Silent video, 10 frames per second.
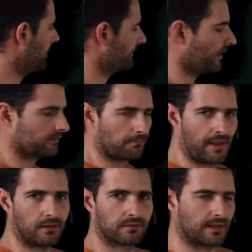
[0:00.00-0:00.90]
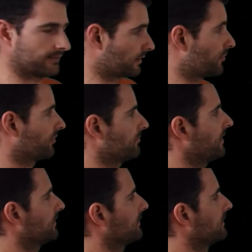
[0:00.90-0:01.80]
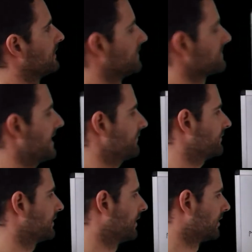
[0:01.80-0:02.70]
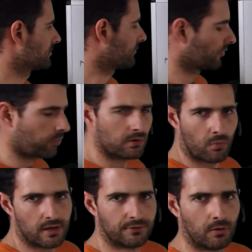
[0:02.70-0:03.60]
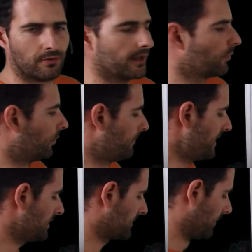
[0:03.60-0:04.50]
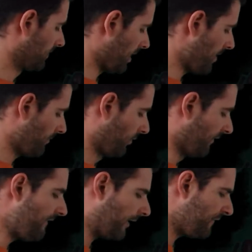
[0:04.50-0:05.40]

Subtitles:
of x makes as an approximator to f. So of course, one way of doing that would be to come up with a very